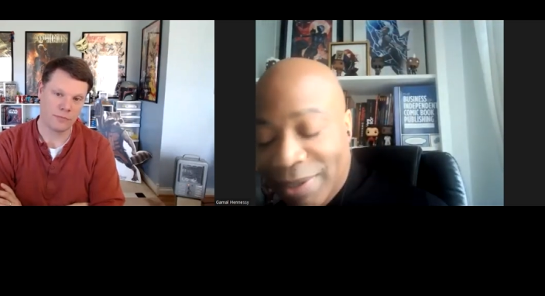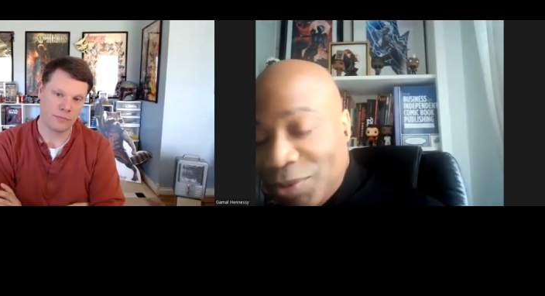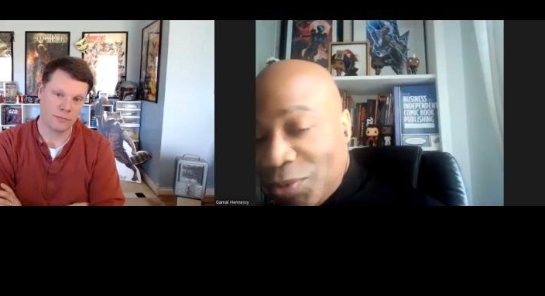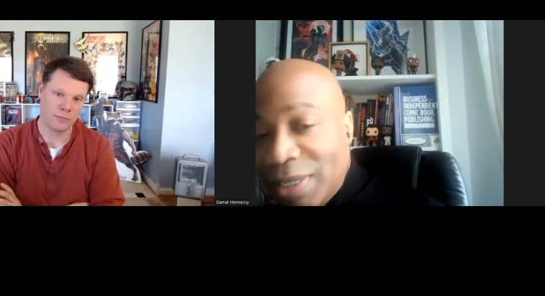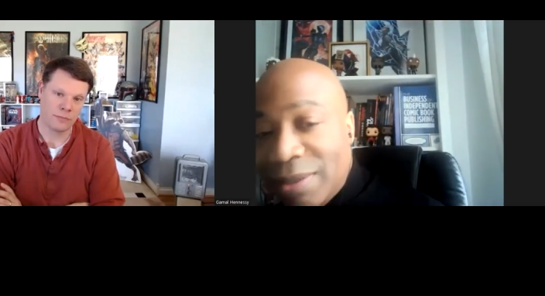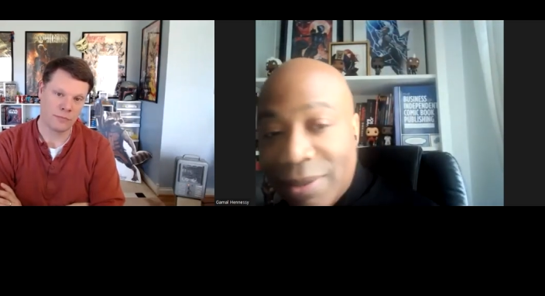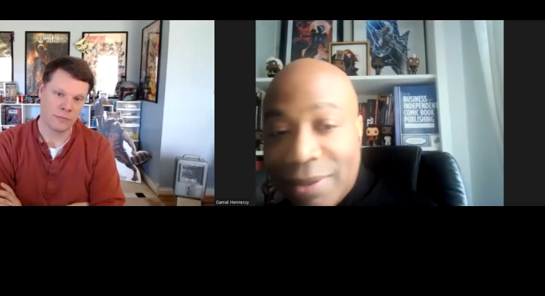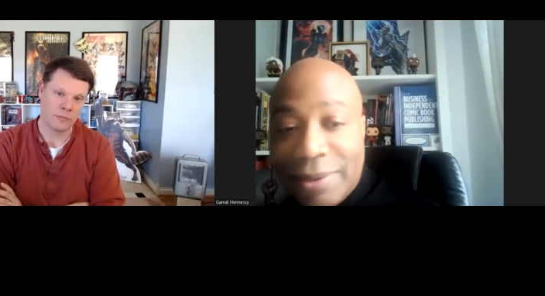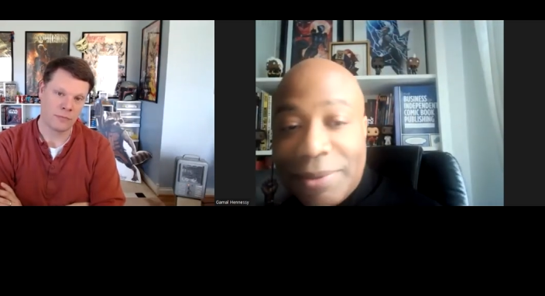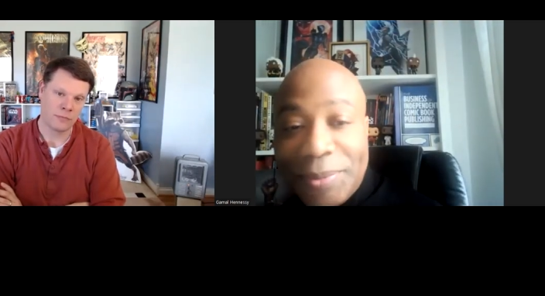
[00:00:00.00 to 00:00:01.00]
Speaker 1: because
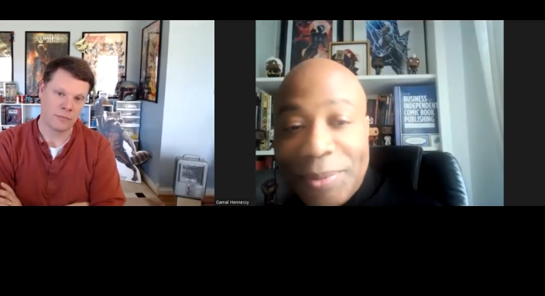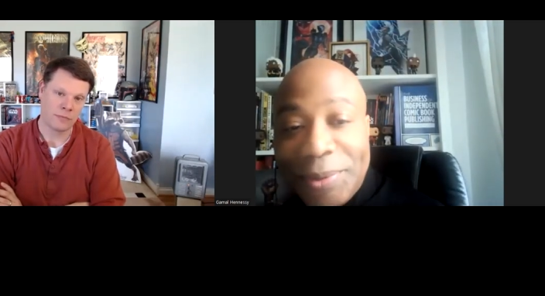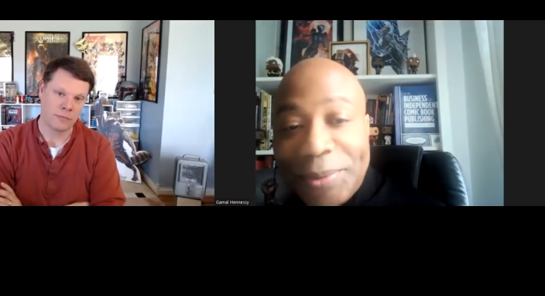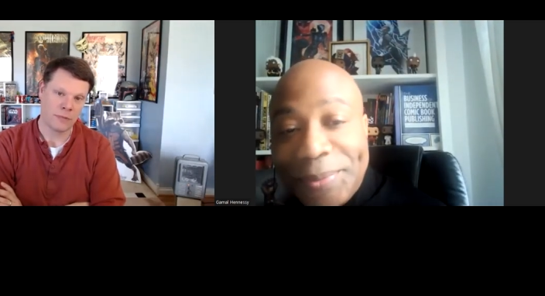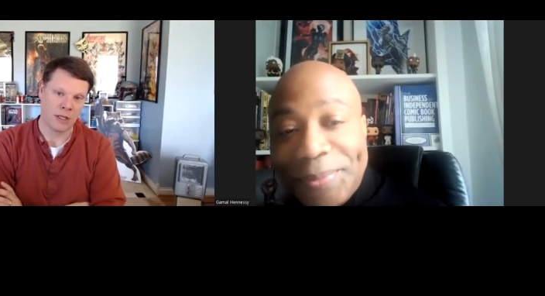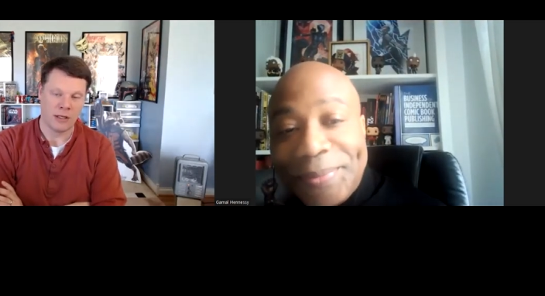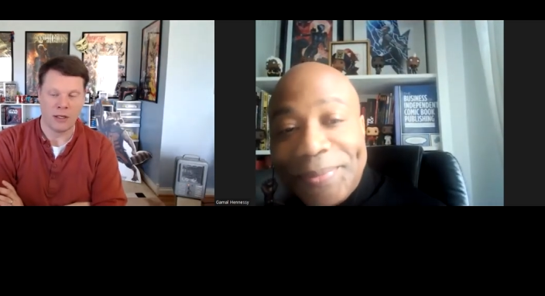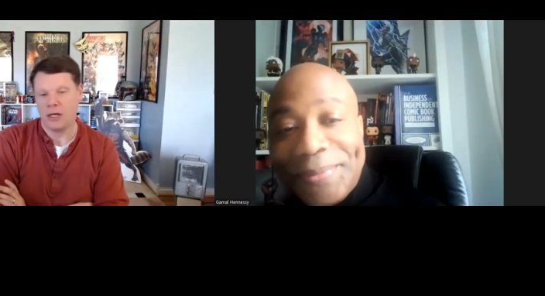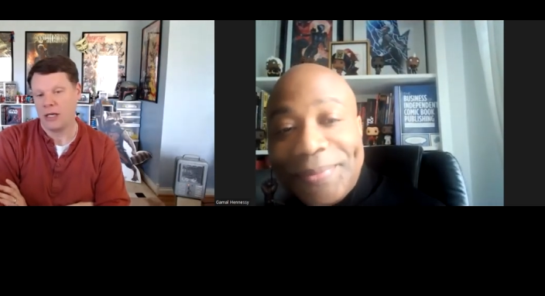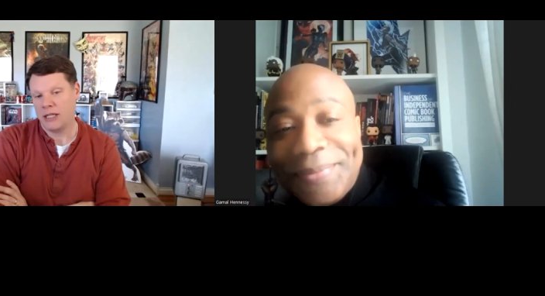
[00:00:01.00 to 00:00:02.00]
reasons.
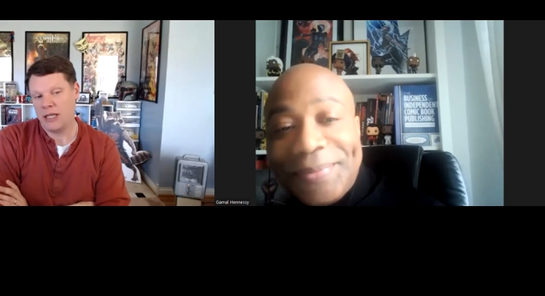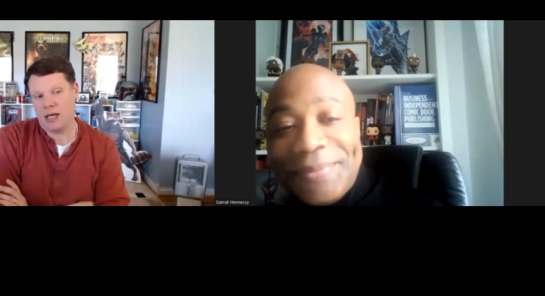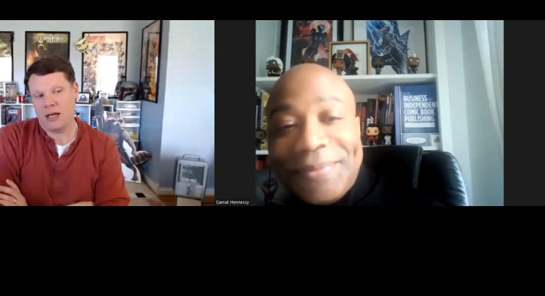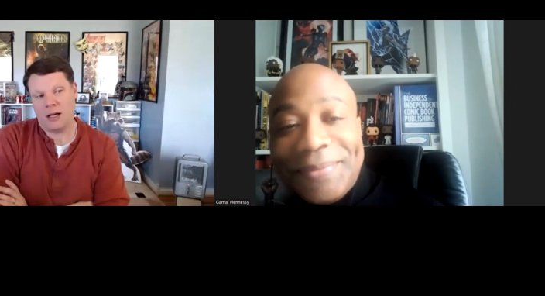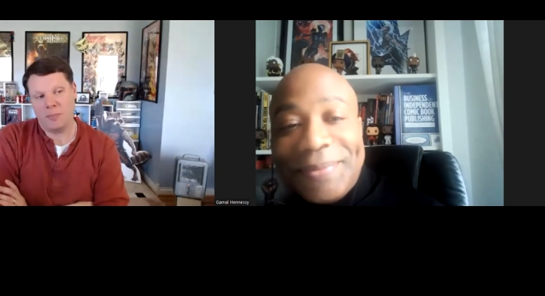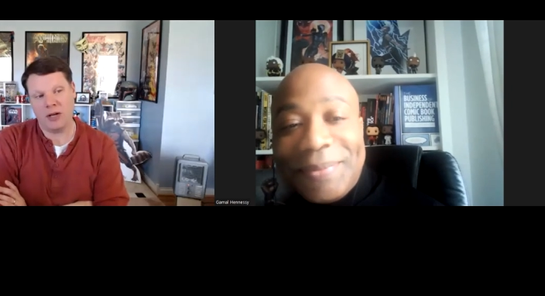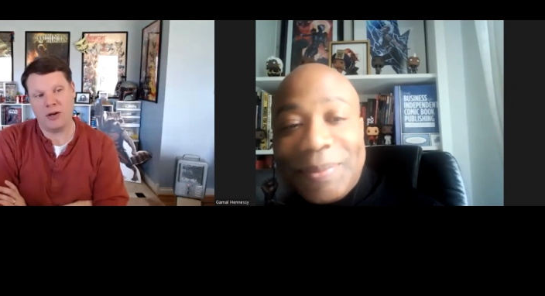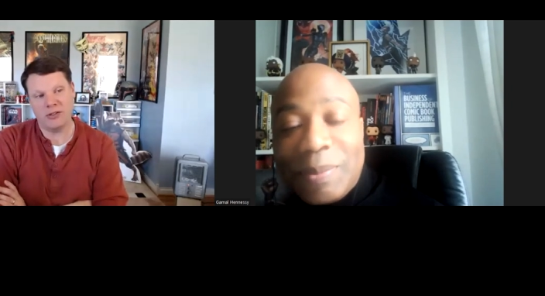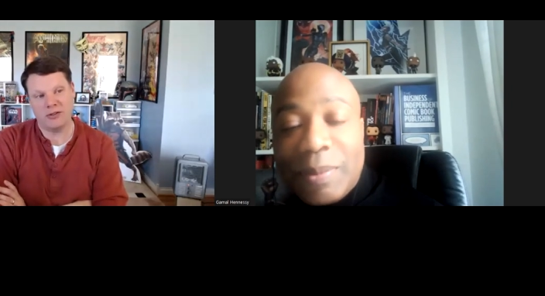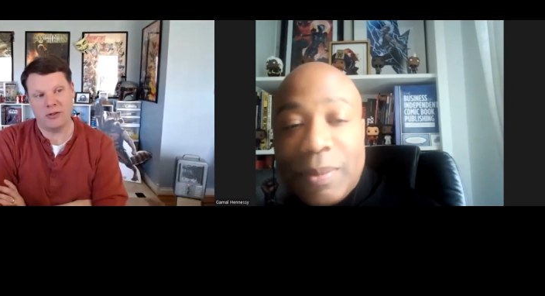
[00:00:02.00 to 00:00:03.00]
Speaker 2: Yeah, but
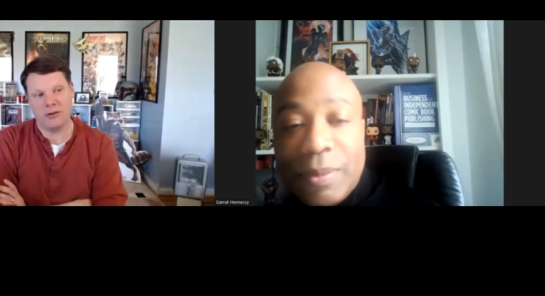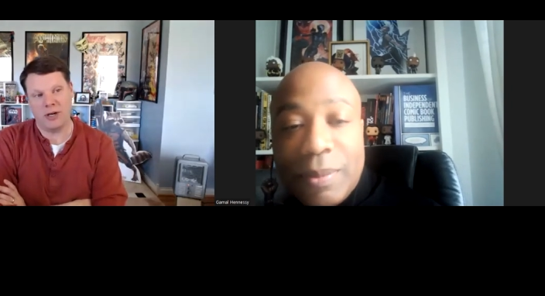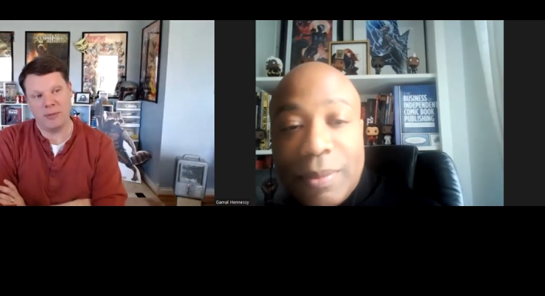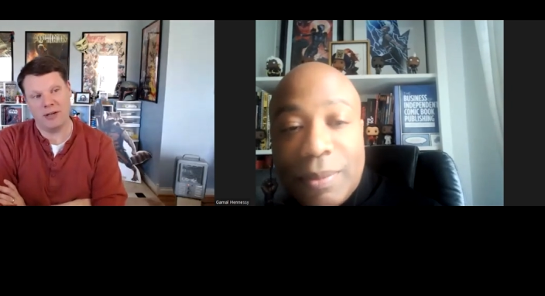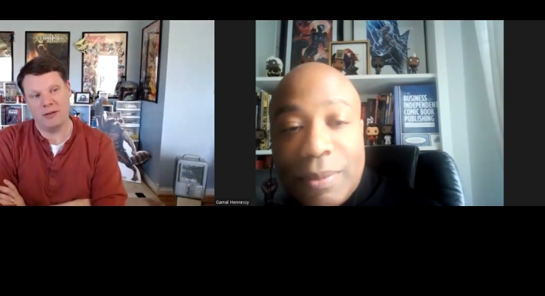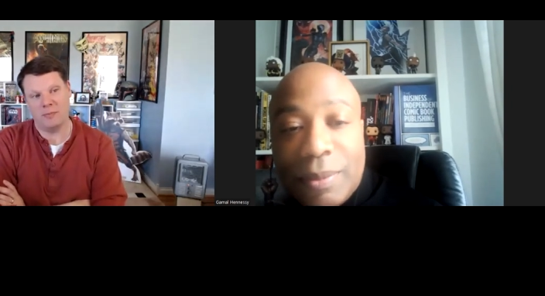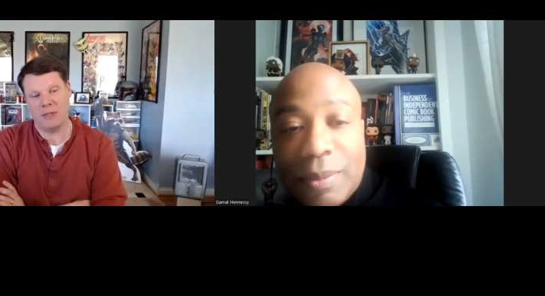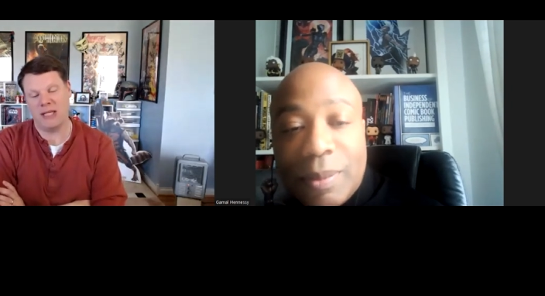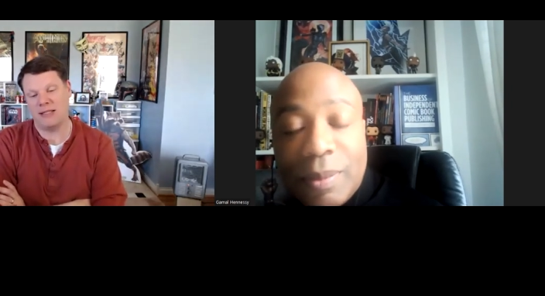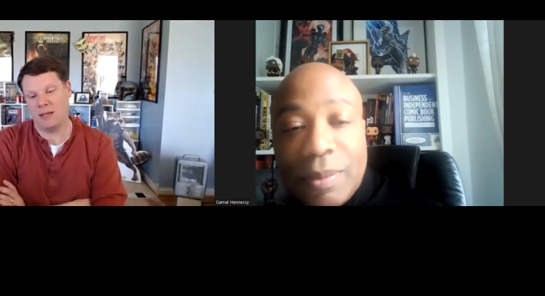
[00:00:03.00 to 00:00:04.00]
also, I mean,
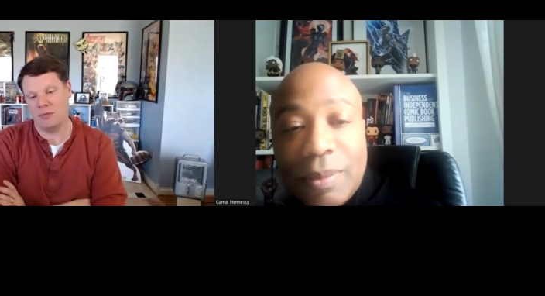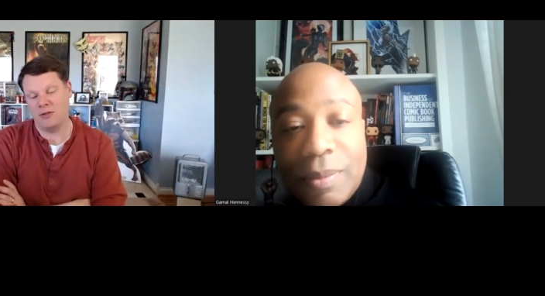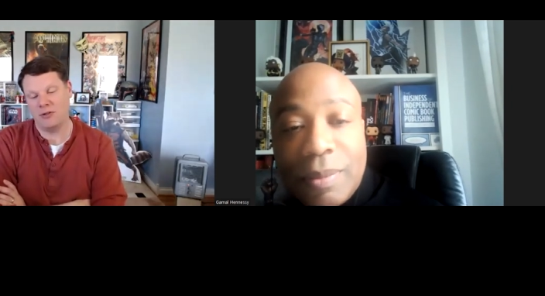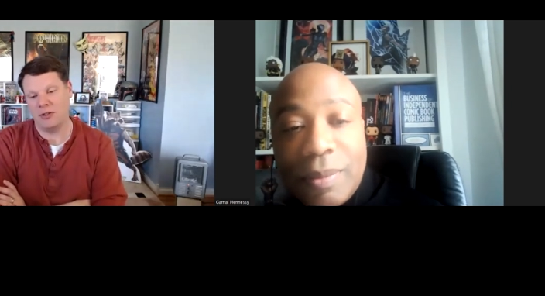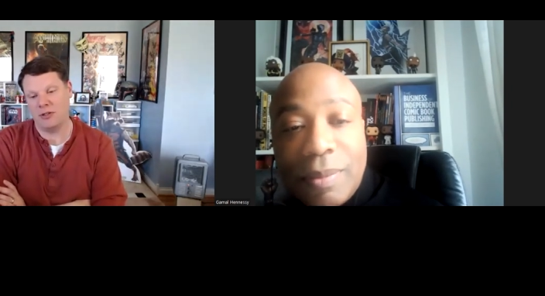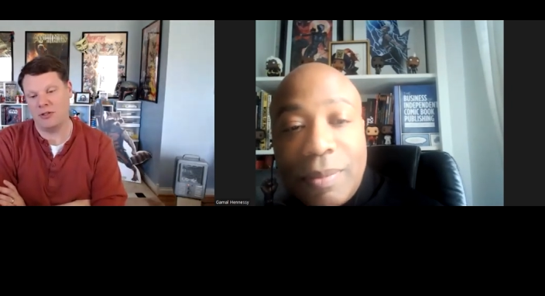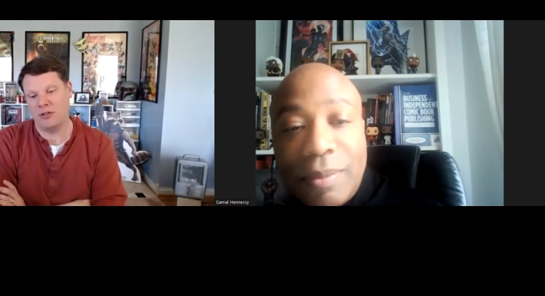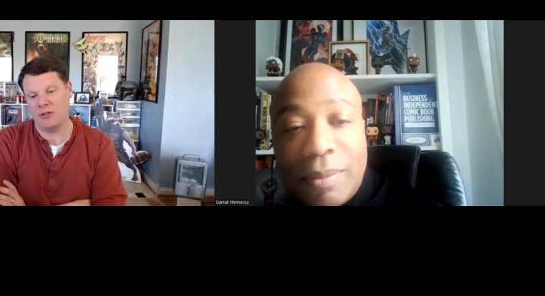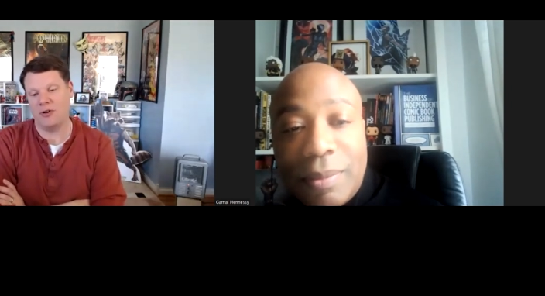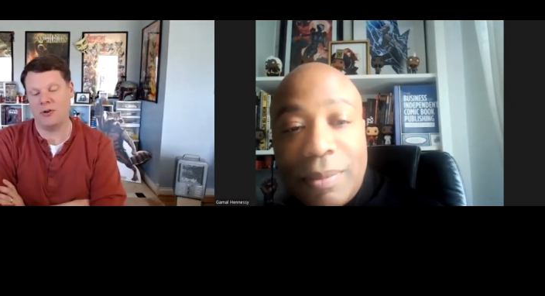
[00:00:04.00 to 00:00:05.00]
by that same token,
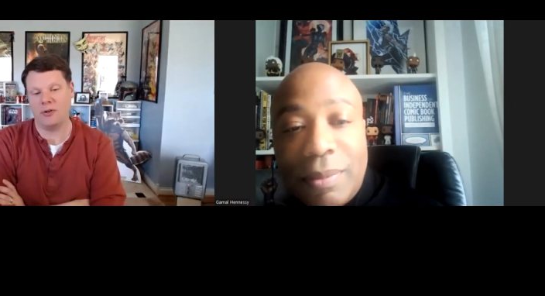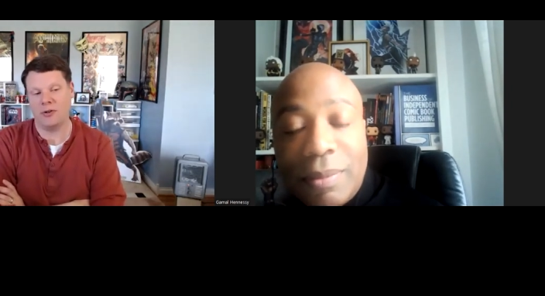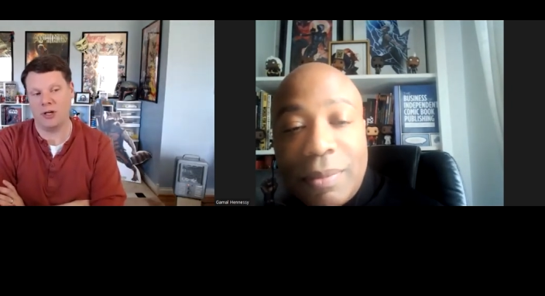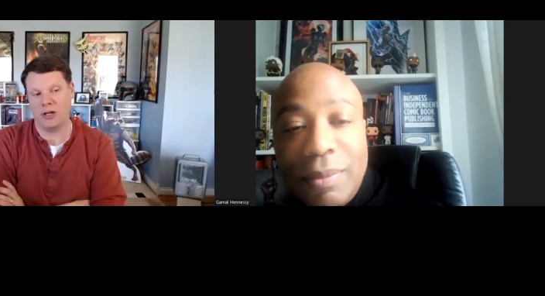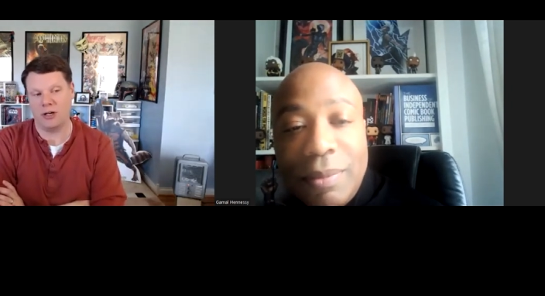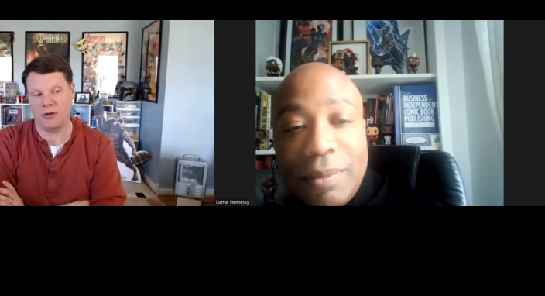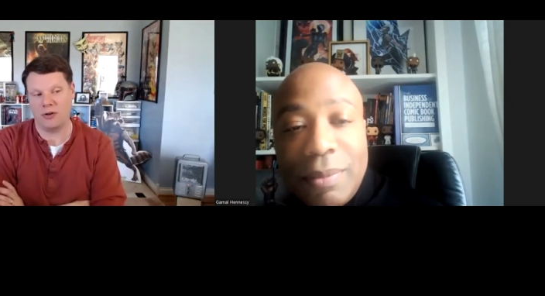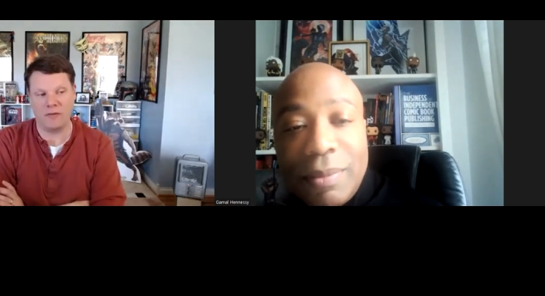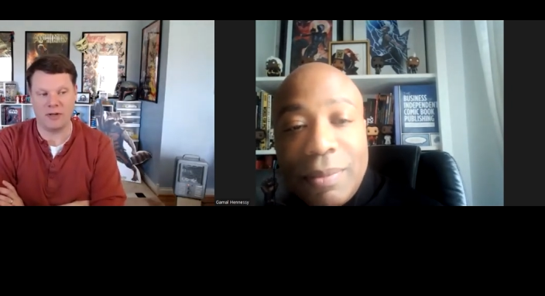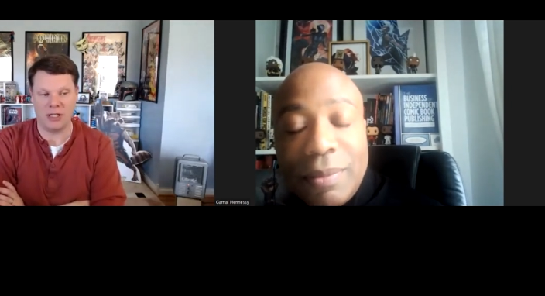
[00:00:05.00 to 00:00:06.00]
you go to a crowdfunding